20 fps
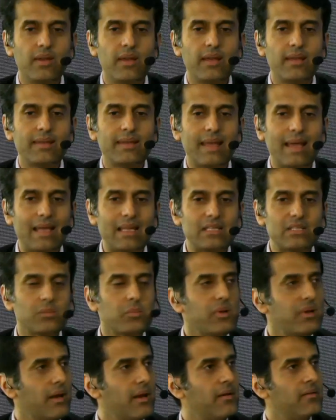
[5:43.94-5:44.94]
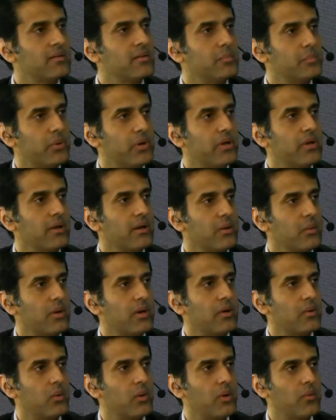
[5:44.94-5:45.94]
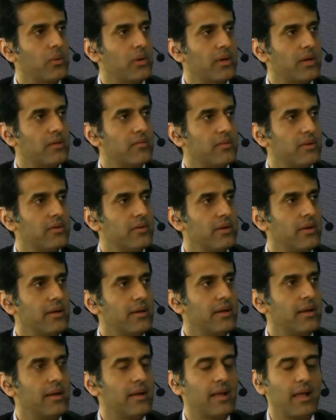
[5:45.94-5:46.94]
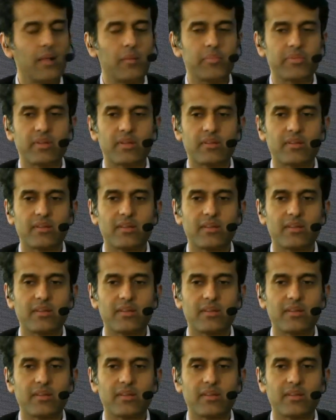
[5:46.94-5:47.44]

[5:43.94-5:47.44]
really tangible areas in particular where, where we can, it, it helps us.